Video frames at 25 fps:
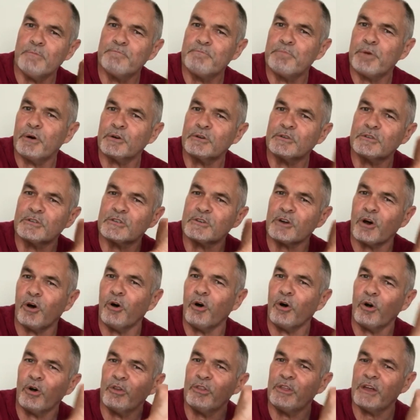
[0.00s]
put
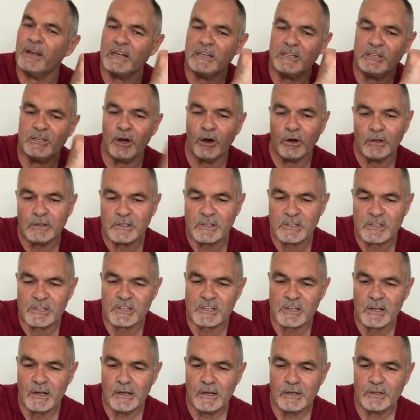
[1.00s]
all the
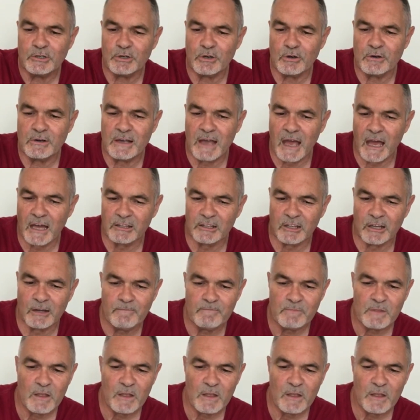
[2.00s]
dots together.